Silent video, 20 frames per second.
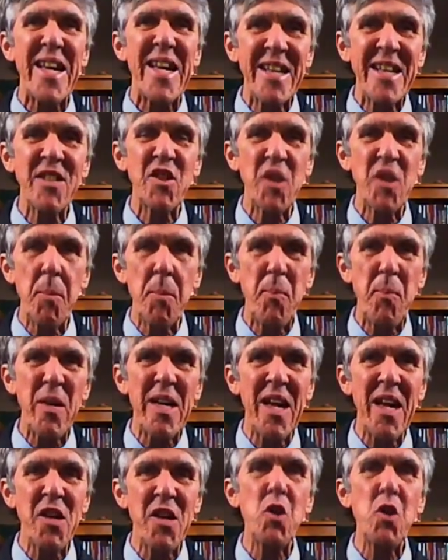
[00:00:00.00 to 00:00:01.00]
into
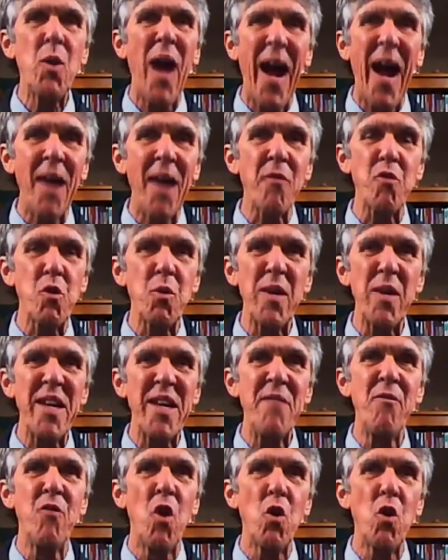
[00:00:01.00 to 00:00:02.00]
being, you have to
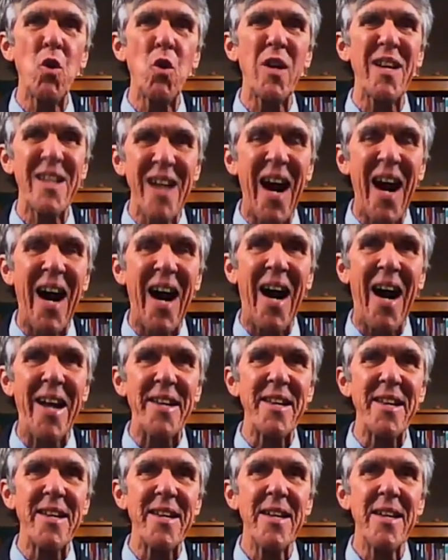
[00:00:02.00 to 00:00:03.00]
invoke God.
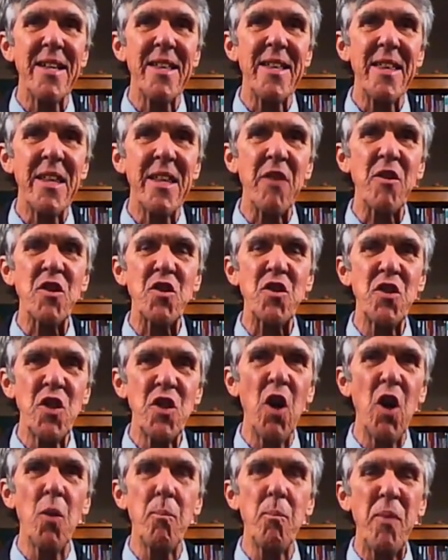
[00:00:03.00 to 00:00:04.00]
There is
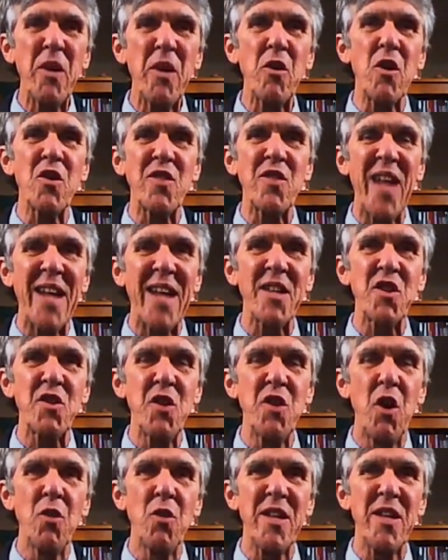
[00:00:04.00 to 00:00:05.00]
because that is
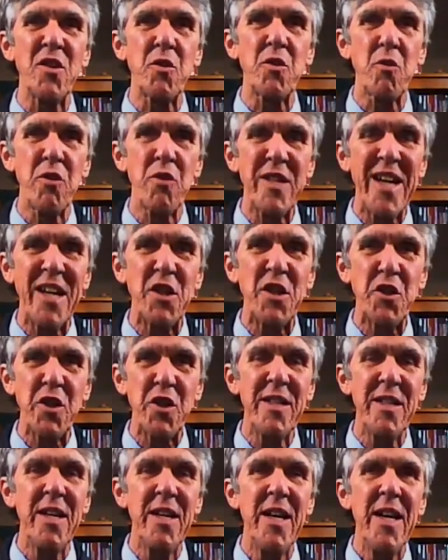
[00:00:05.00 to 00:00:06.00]
known as
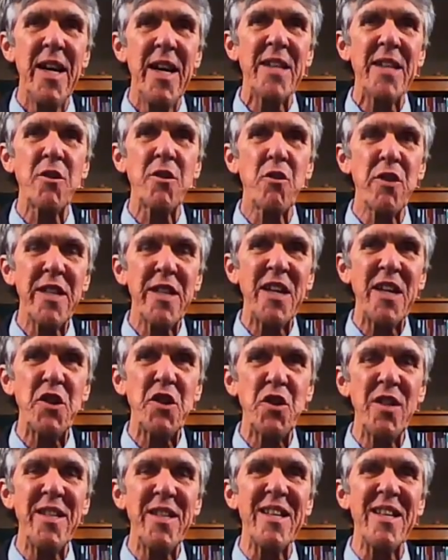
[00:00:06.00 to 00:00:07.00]
creation, and
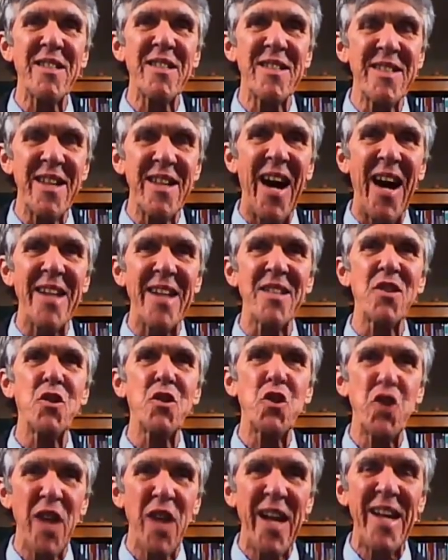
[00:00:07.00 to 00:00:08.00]
creation is not
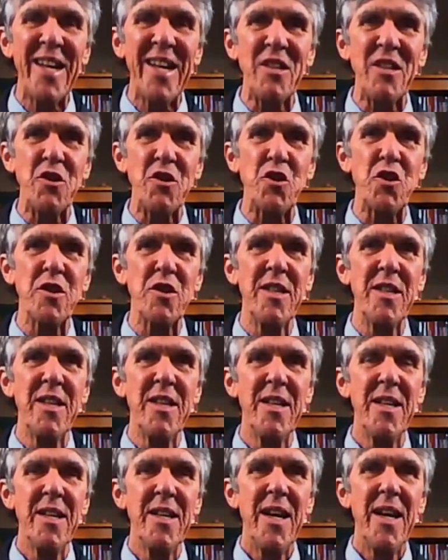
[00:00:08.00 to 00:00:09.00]
change.
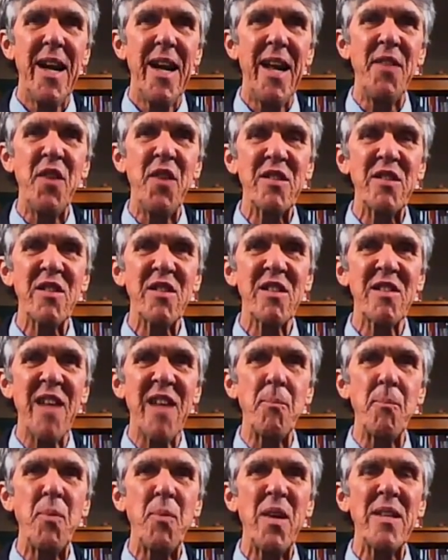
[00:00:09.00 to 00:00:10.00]
And this is
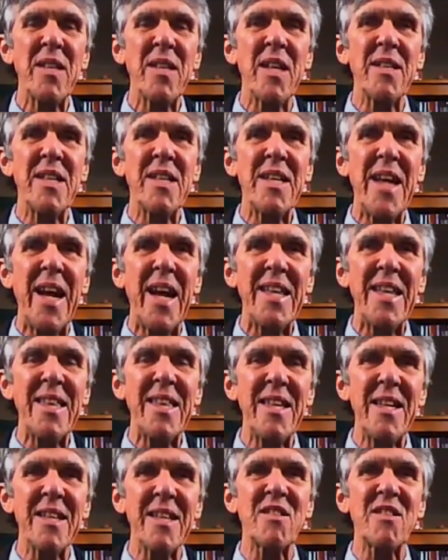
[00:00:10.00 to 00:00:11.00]
something that the
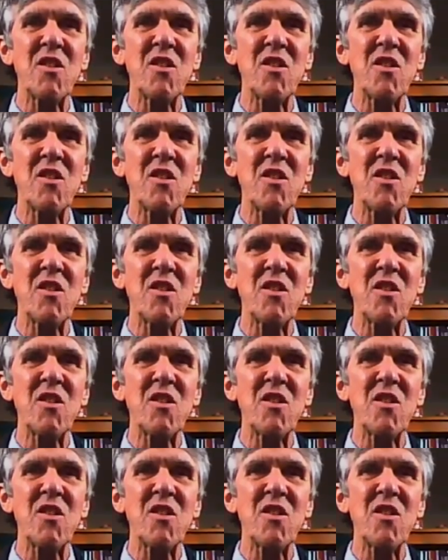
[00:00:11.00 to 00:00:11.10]
atheists